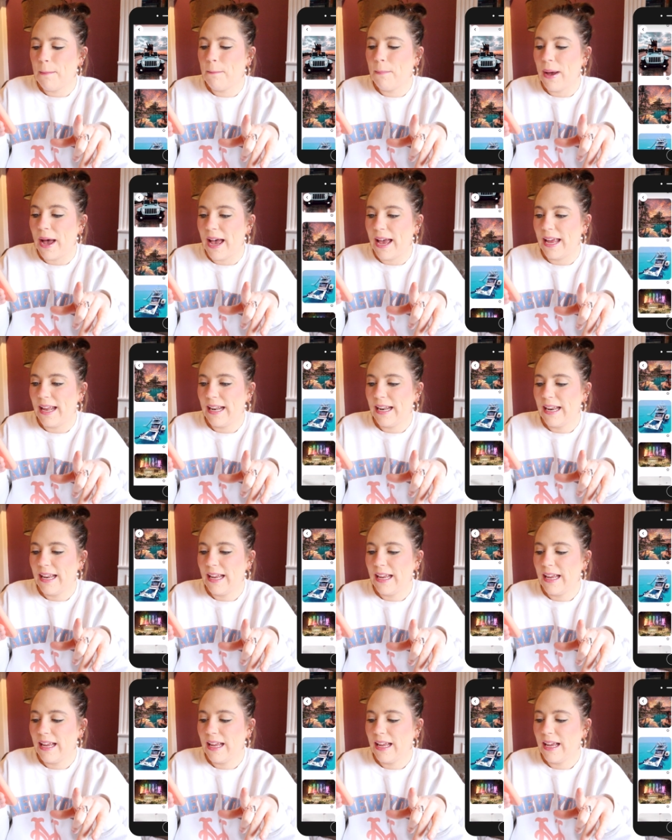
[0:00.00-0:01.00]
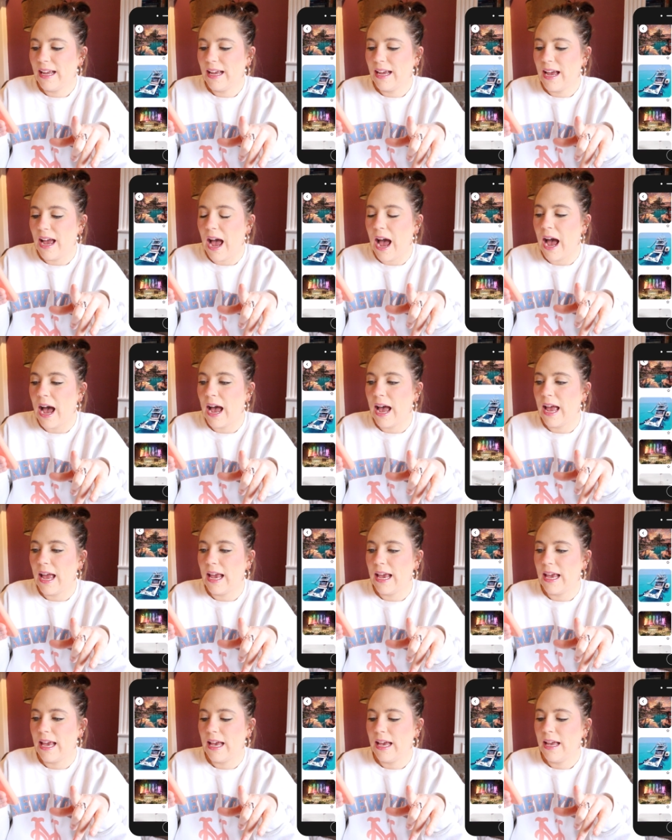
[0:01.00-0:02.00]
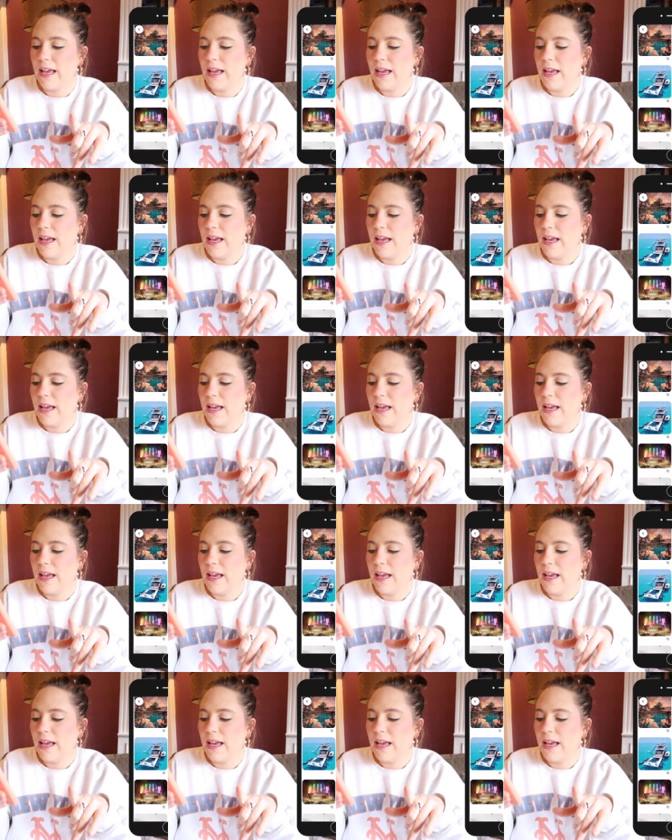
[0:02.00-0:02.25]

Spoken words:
But I